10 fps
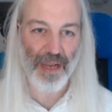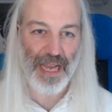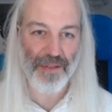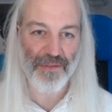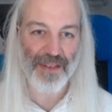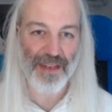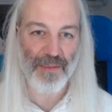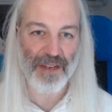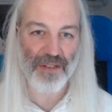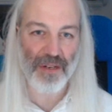
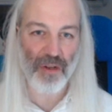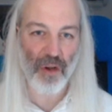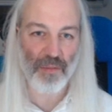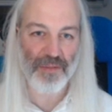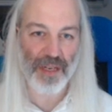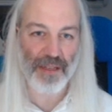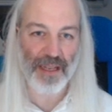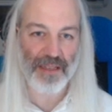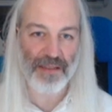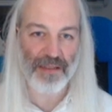three-dimensional object
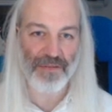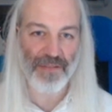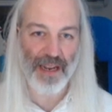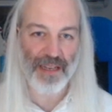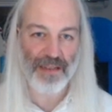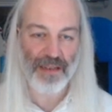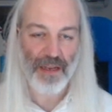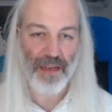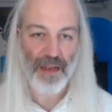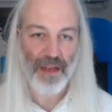that is defined
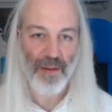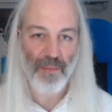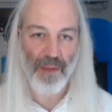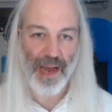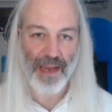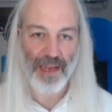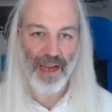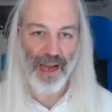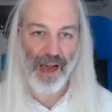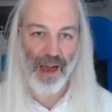by
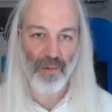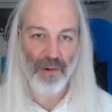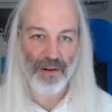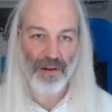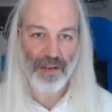our